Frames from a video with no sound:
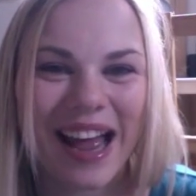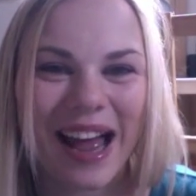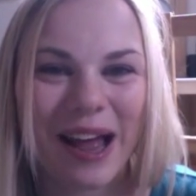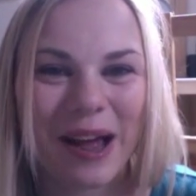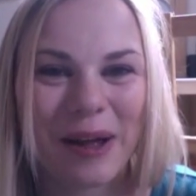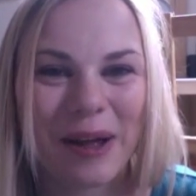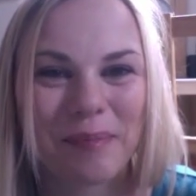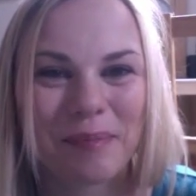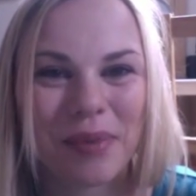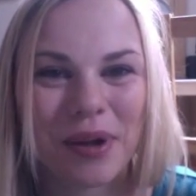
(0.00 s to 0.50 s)

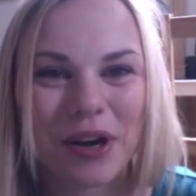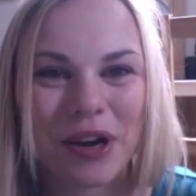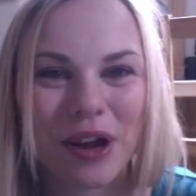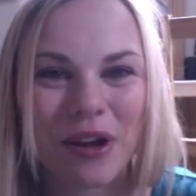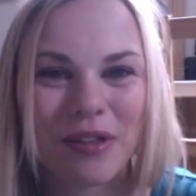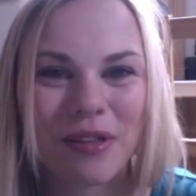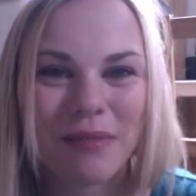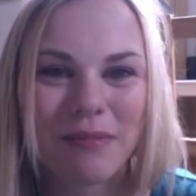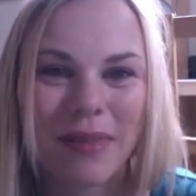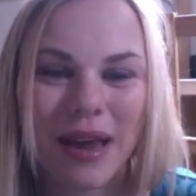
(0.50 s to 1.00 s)
But
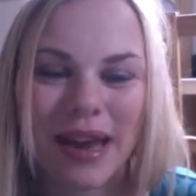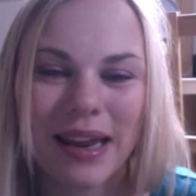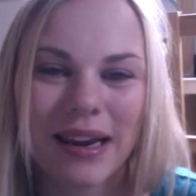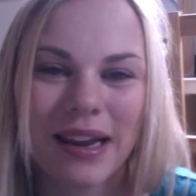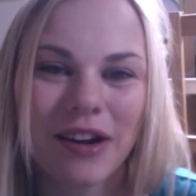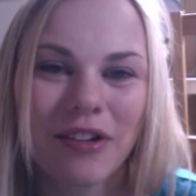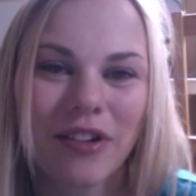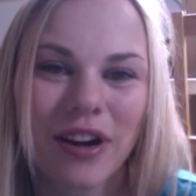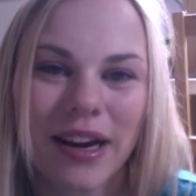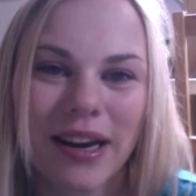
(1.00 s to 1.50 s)
know the main
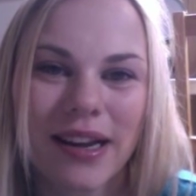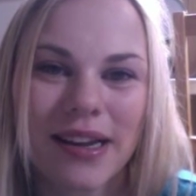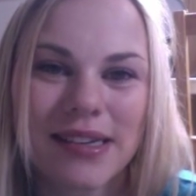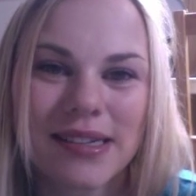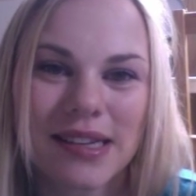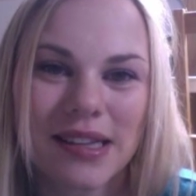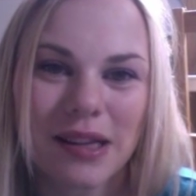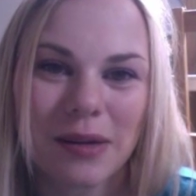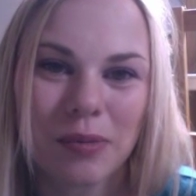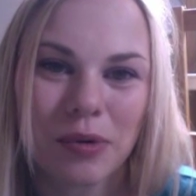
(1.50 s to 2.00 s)

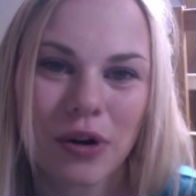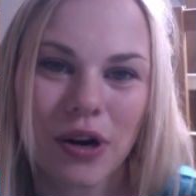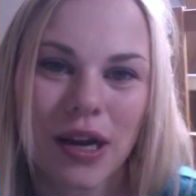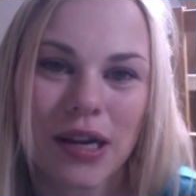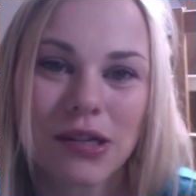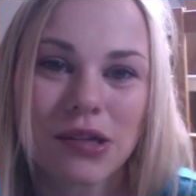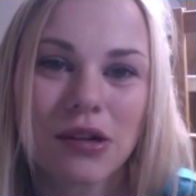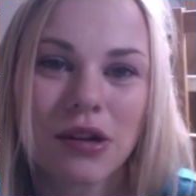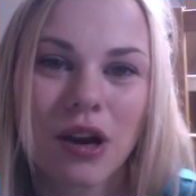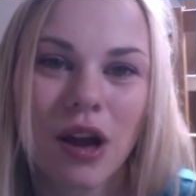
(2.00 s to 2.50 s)
ingredients in the
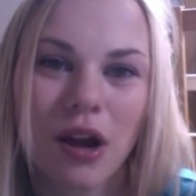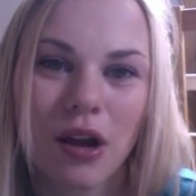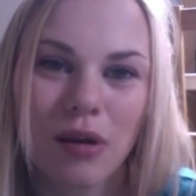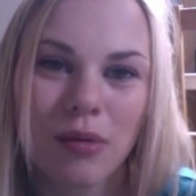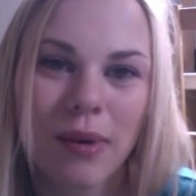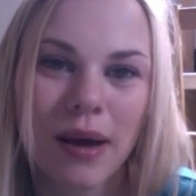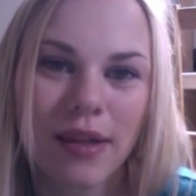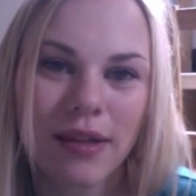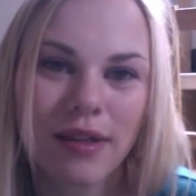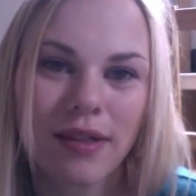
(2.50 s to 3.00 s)
products.
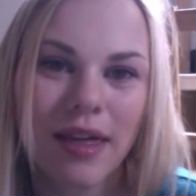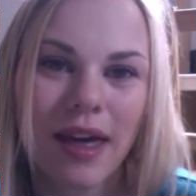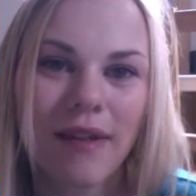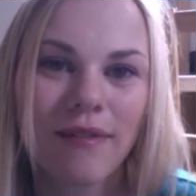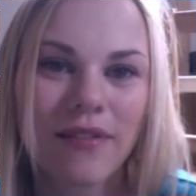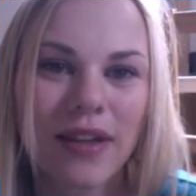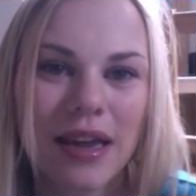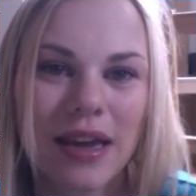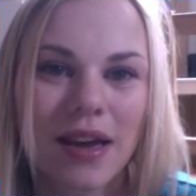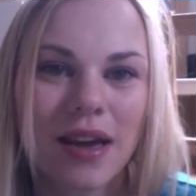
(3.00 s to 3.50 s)
Know whether
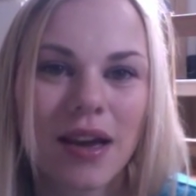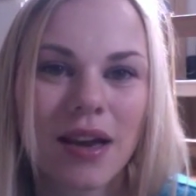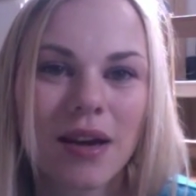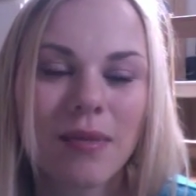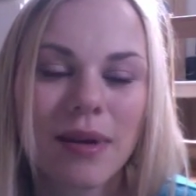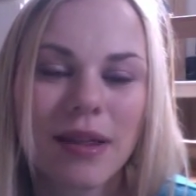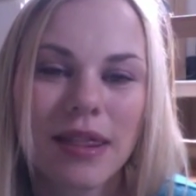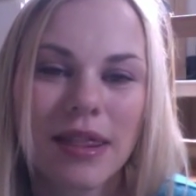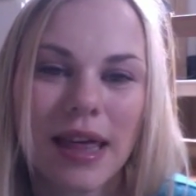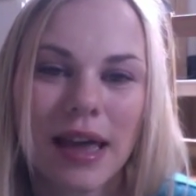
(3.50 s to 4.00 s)
they're
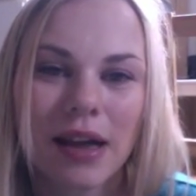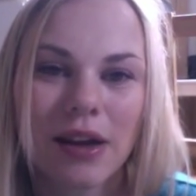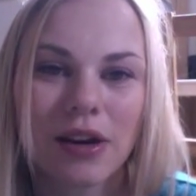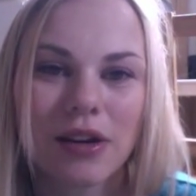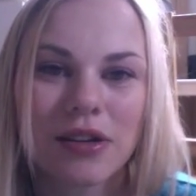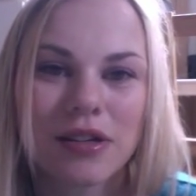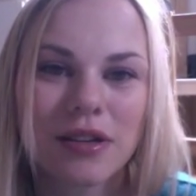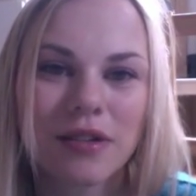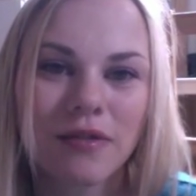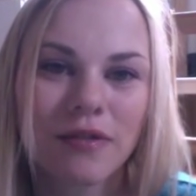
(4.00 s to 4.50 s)
vegan, whether they're
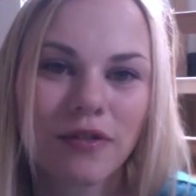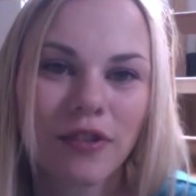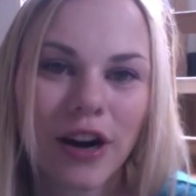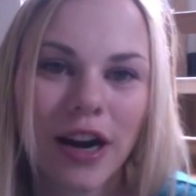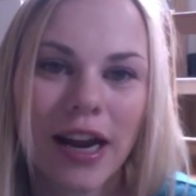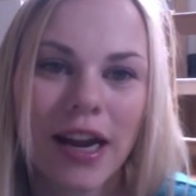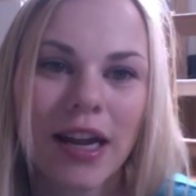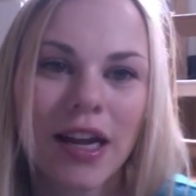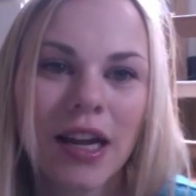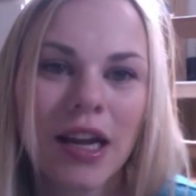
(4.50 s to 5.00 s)

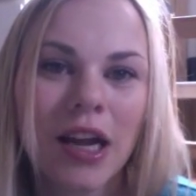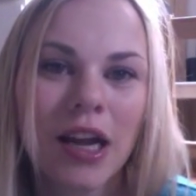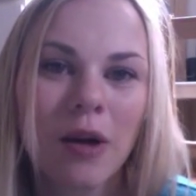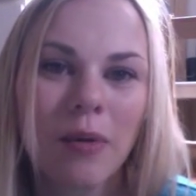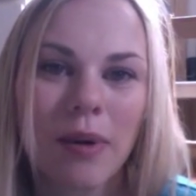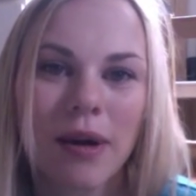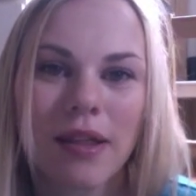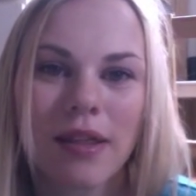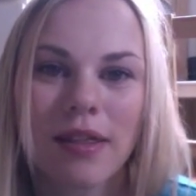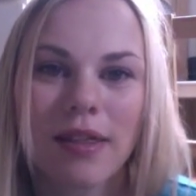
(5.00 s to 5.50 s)
gluten-free,
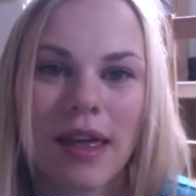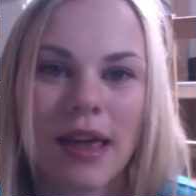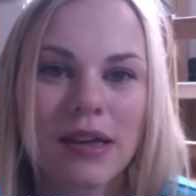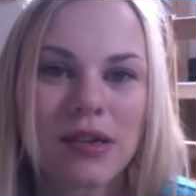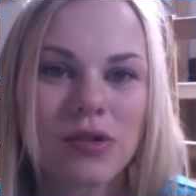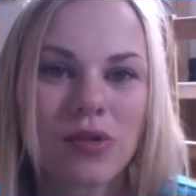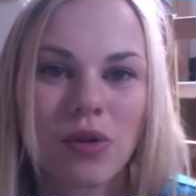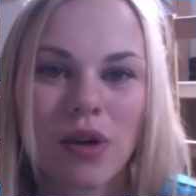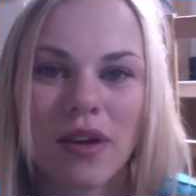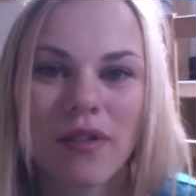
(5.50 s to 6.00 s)
whether they're
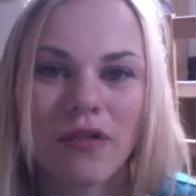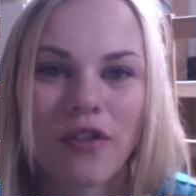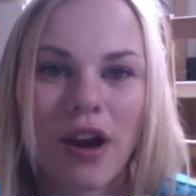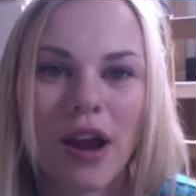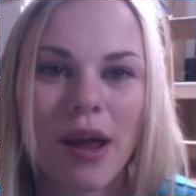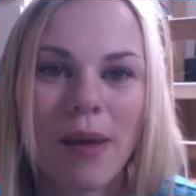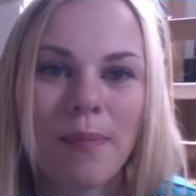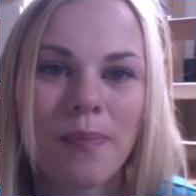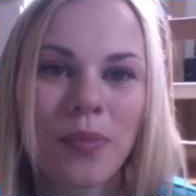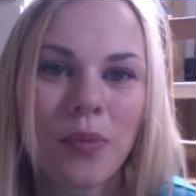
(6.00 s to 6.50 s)

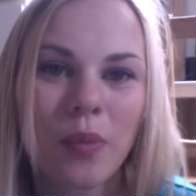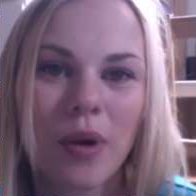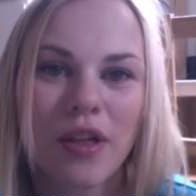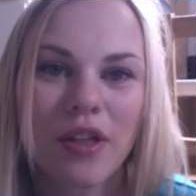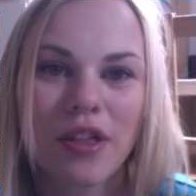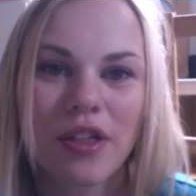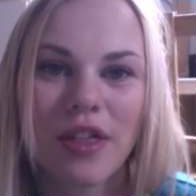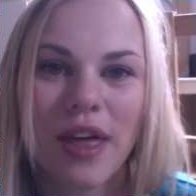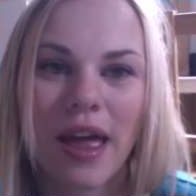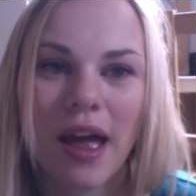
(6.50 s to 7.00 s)
soy-free,
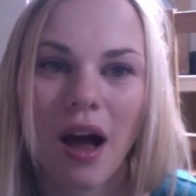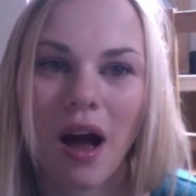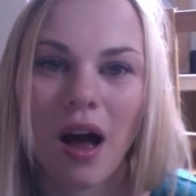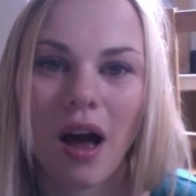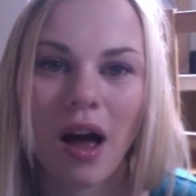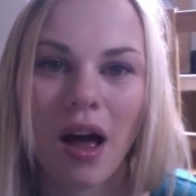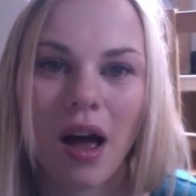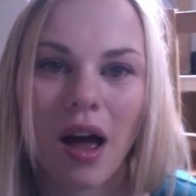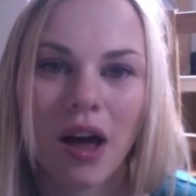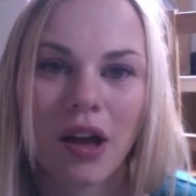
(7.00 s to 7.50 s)
whether they
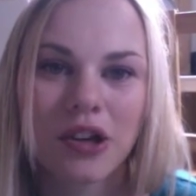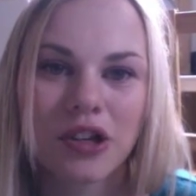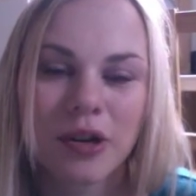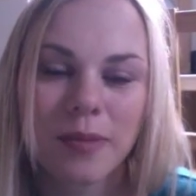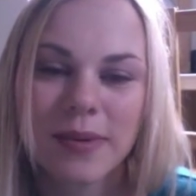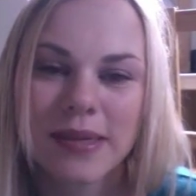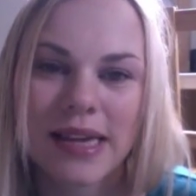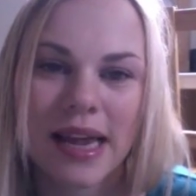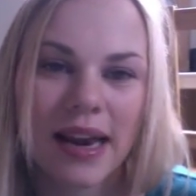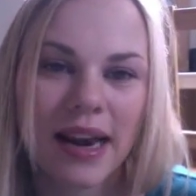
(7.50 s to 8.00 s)
are
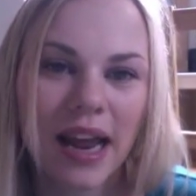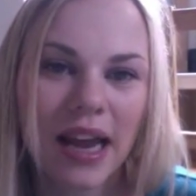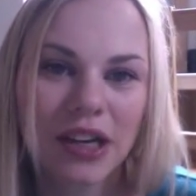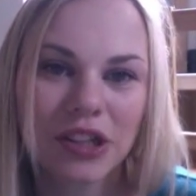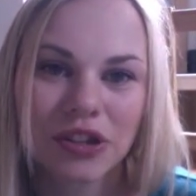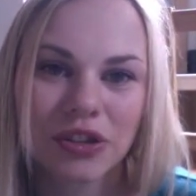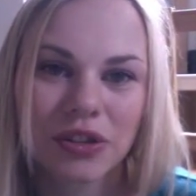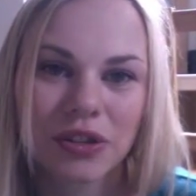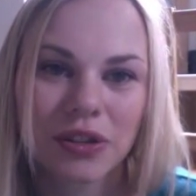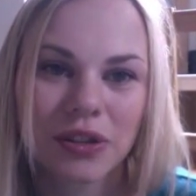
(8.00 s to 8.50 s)
100%
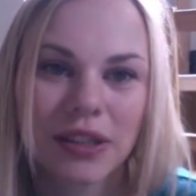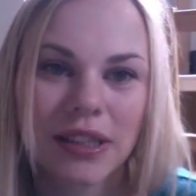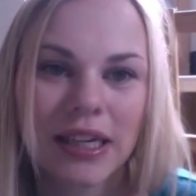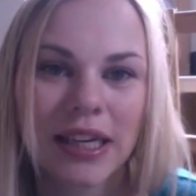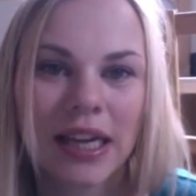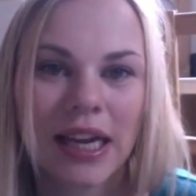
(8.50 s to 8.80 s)
natural,